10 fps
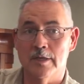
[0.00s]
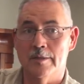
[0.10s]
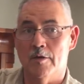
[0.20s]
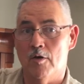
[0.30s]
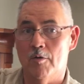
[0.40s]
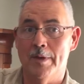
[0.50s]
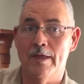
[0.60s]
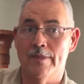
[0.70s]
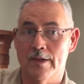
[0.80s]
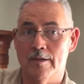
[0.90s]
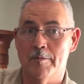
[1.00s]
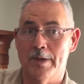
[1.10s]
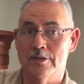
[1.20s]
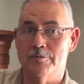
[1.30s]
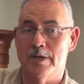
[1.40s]
in the hall bath and in the
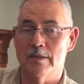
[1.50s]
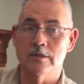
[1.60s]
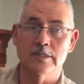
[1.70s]
master bath.